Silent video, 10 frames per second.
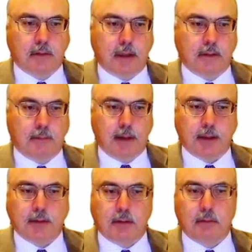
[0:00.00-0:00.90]

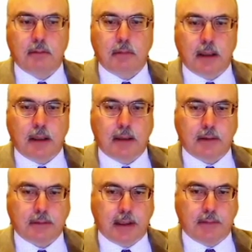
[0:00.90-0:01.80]
transformational
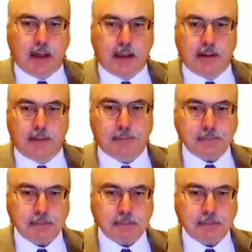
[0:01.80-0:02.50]
transaction.